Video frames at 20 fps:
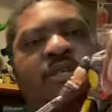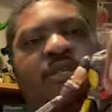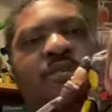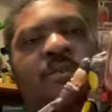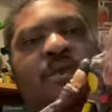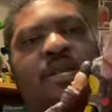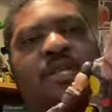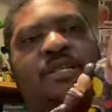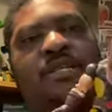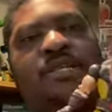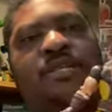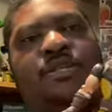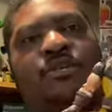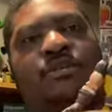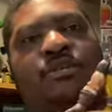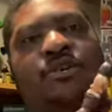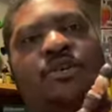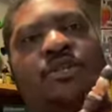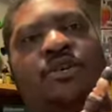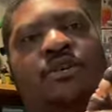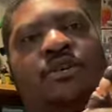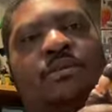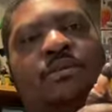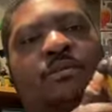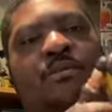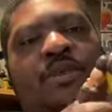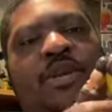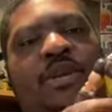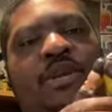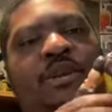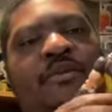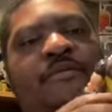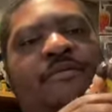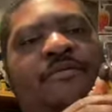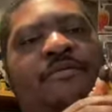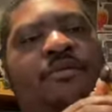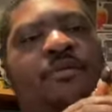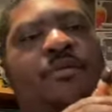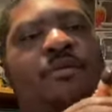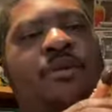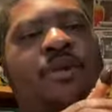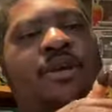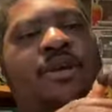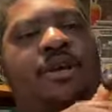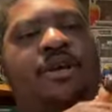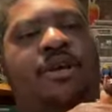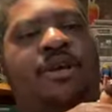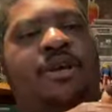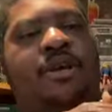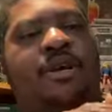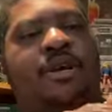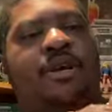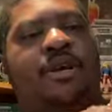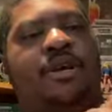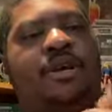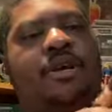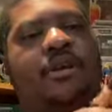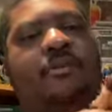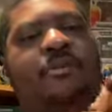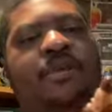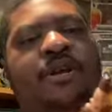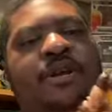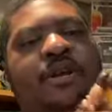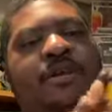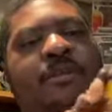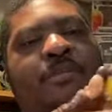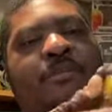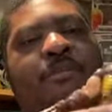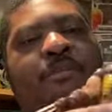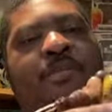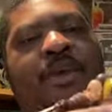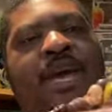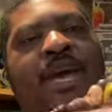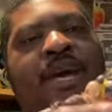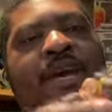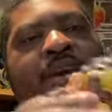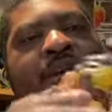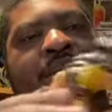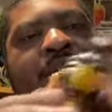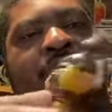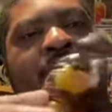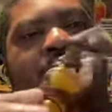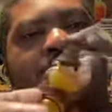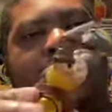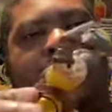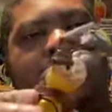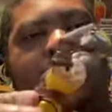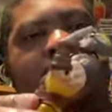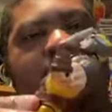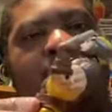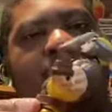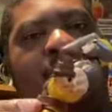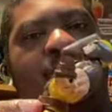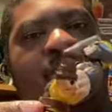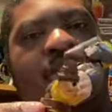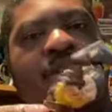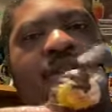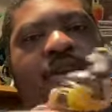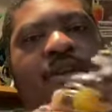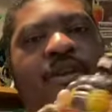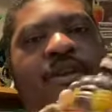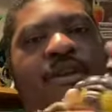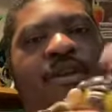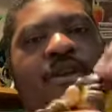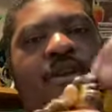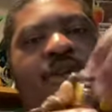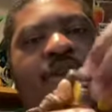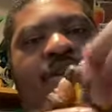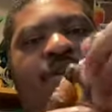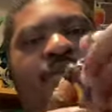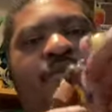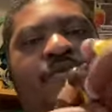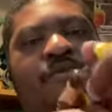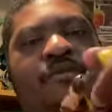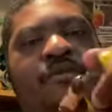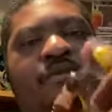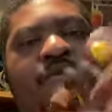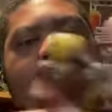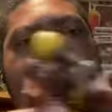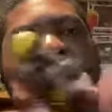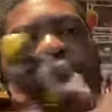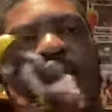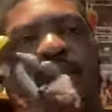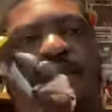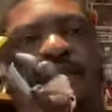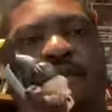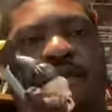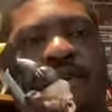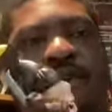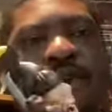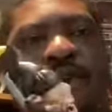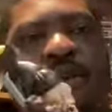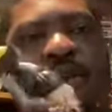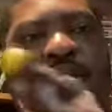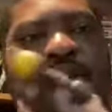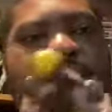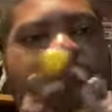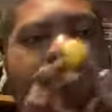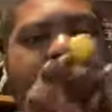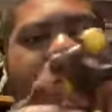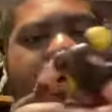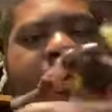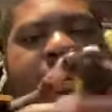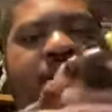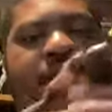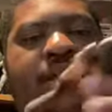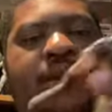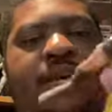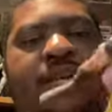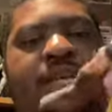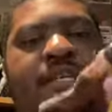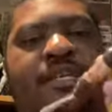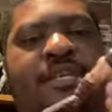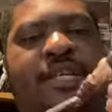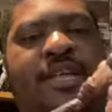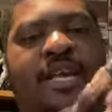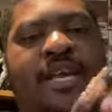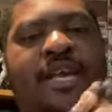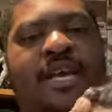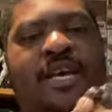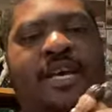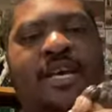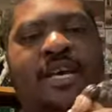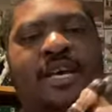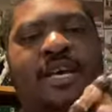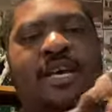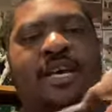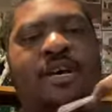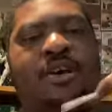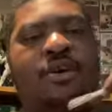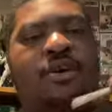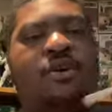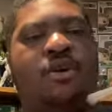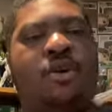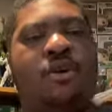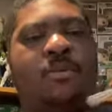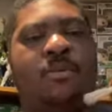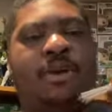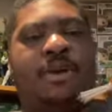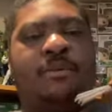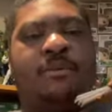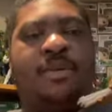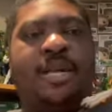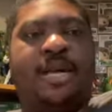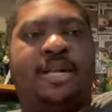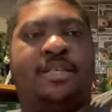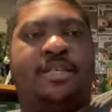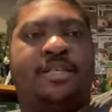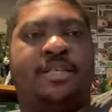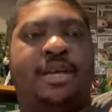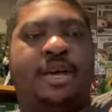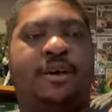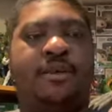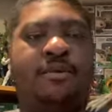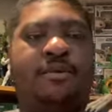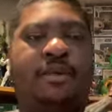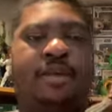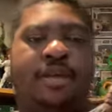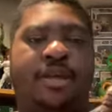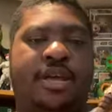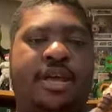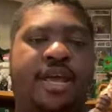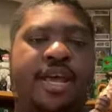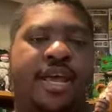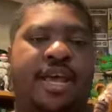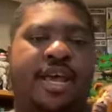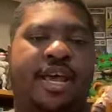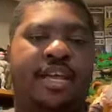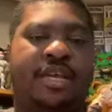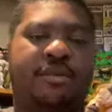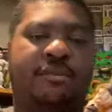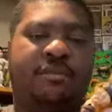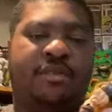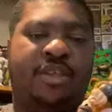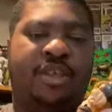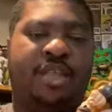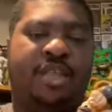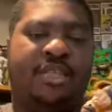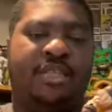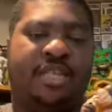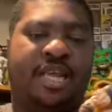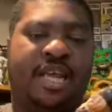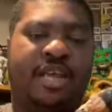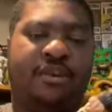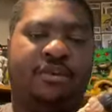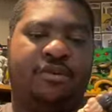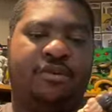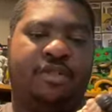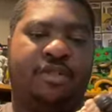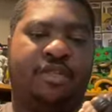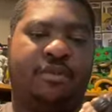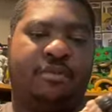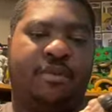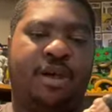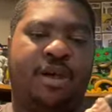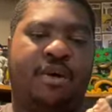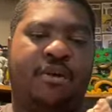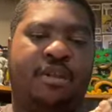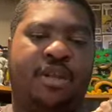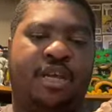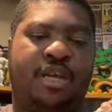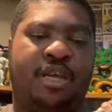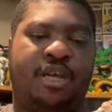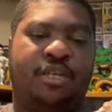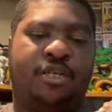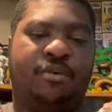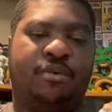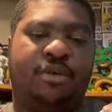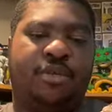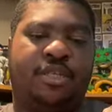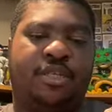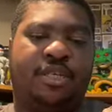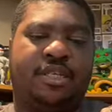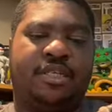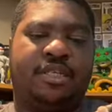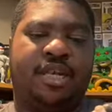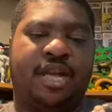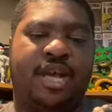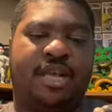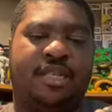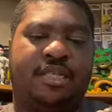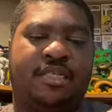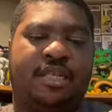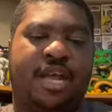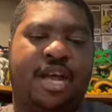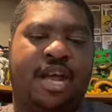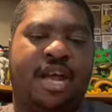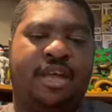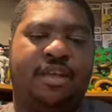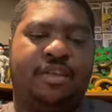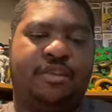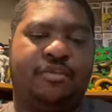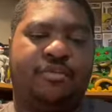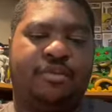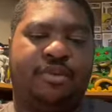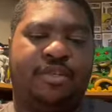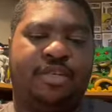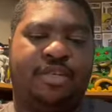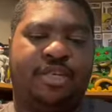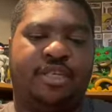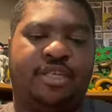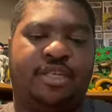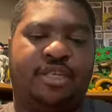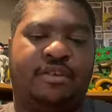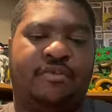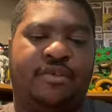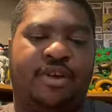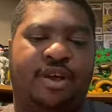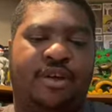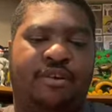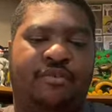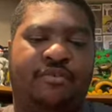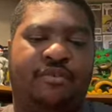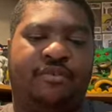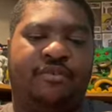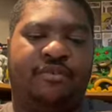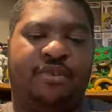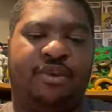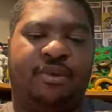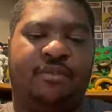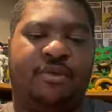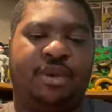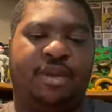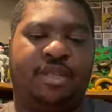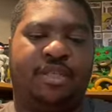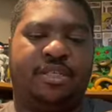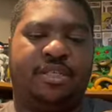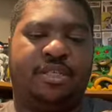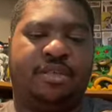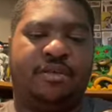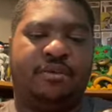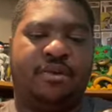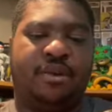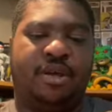well as his torso, bend him forward, can bend him back as far, forward, far. His leg can go all the way up like so. With his ankles as well, they can twist the side to side, 360 around if you really wanted to.